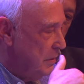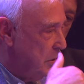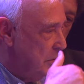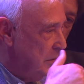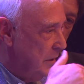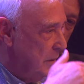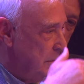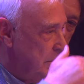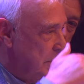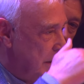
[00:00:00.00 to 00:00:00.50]

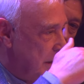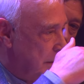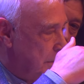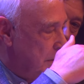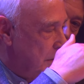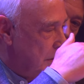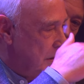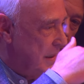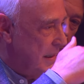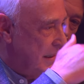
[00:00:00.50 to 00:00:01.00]
between
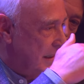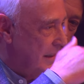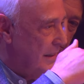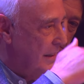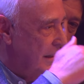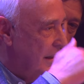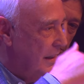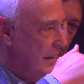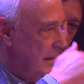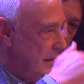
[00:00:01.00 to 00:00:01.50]
people
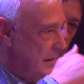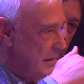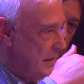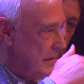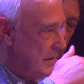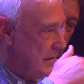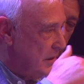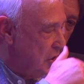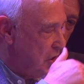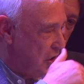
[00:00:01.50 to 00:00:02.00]

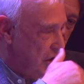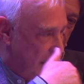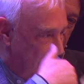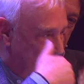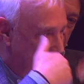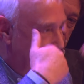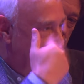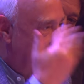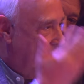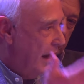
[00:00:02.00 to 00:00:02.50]
declines as a
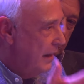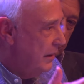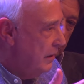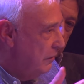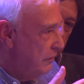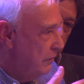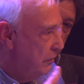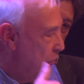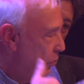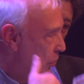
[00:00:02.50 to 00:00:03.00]
share,
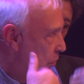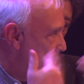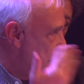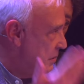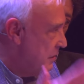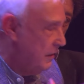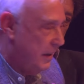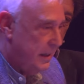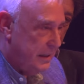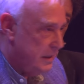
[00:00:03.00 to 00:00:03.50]
other
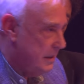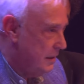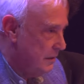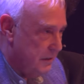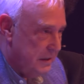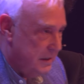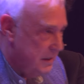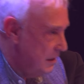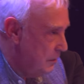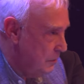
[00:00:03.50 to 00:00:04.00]
forms of
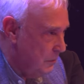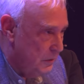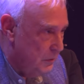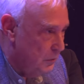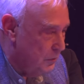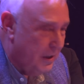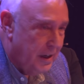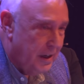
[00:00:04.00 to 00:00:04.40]
activity will